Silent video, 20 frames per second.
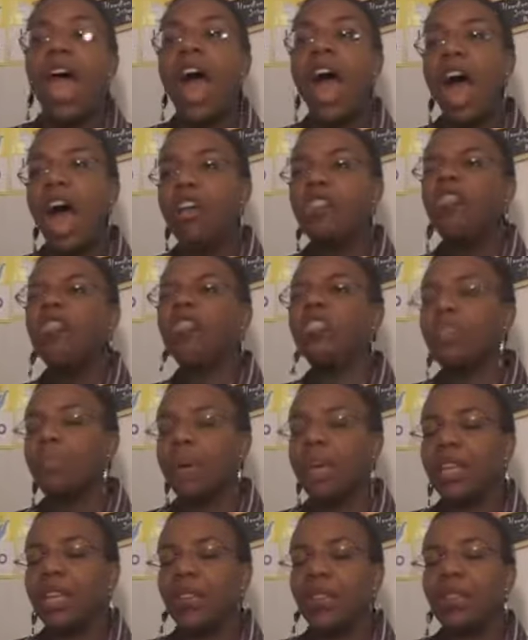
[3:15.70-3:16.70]
I usually
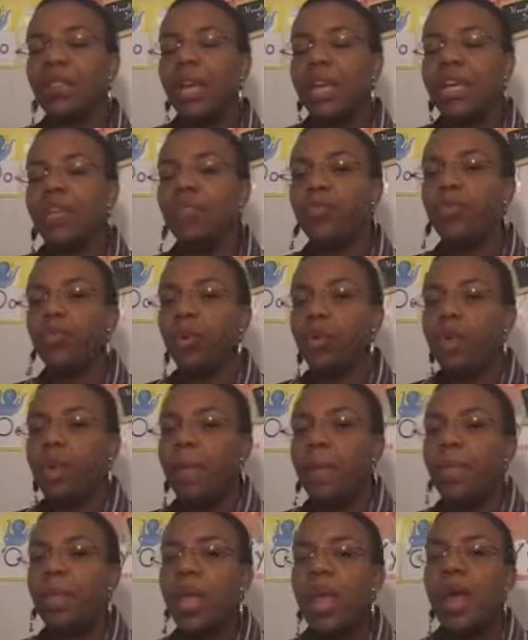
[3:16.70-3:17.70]
make it for
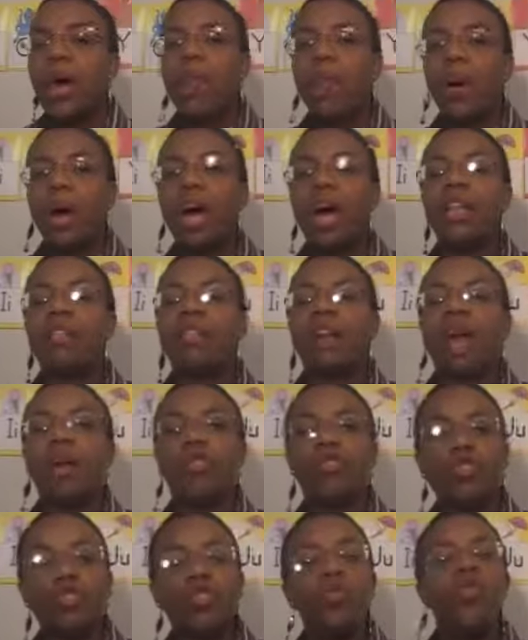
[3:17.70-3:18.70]
them, but I
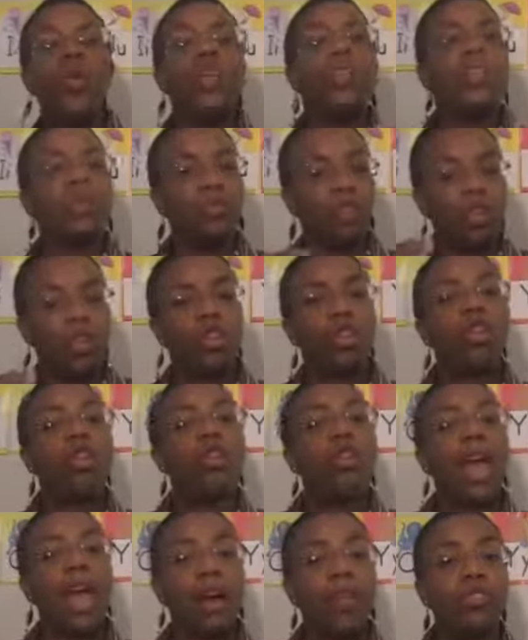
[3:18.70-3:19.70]
do want them to
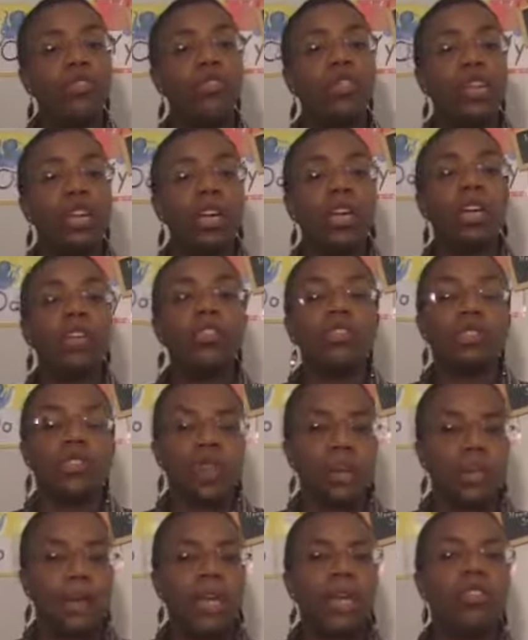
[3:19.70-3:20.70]
learn how to cook. And so
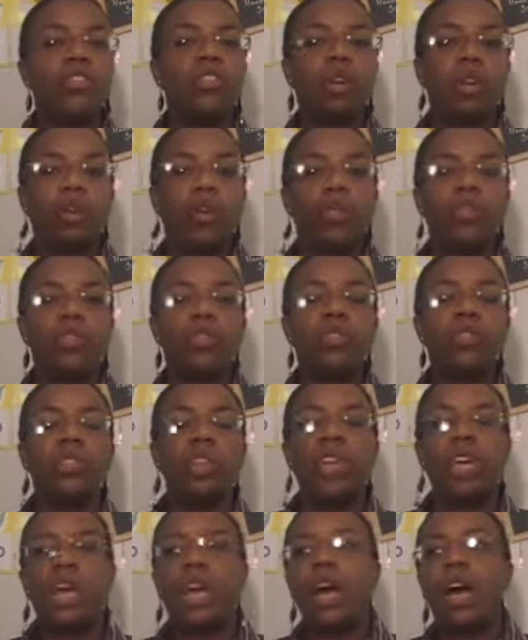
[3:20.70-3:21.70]
they make toast,
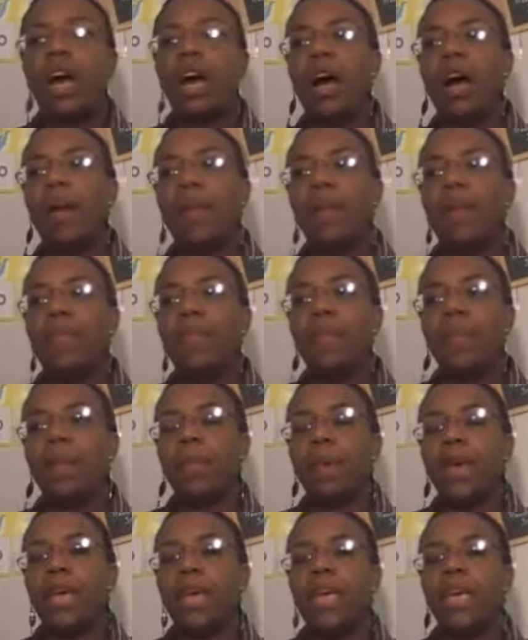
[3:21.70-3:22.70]
they
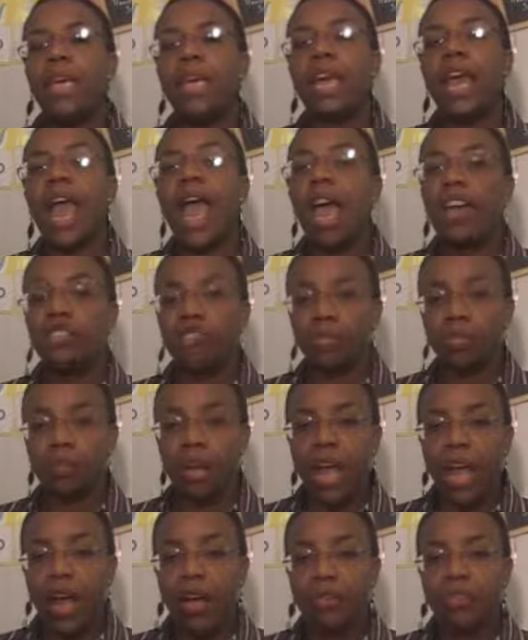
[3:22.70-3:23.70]
make hash
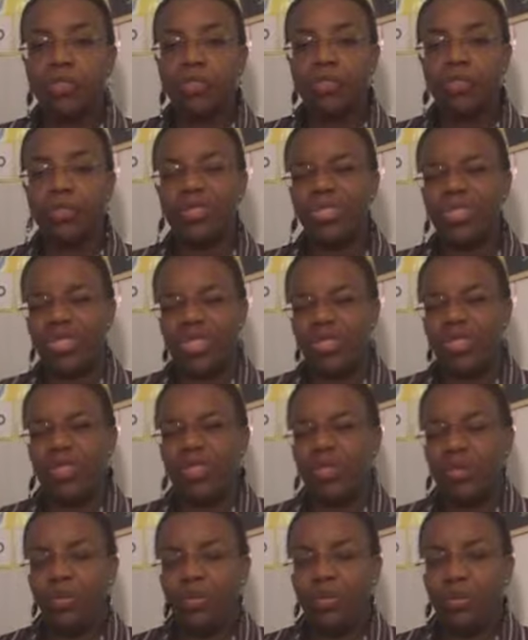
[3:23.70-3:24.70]
browns, which, you know,
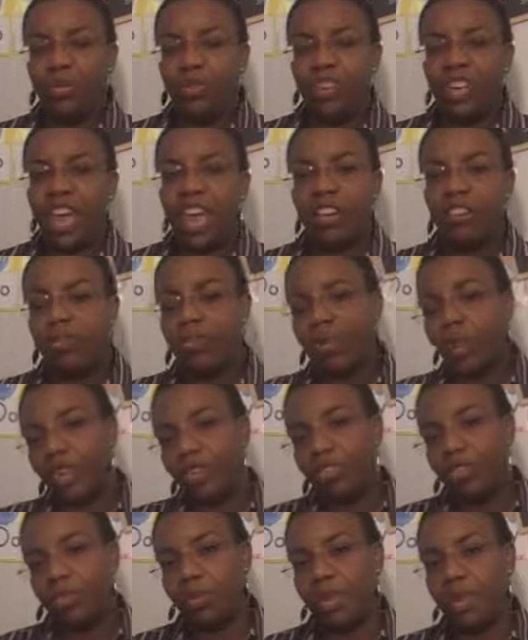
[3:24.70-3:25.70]
little frozen hash
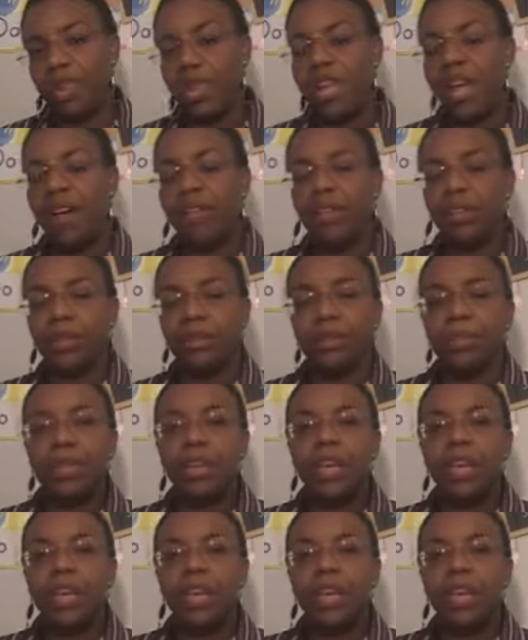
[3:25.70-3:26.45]
browns you put in the oven.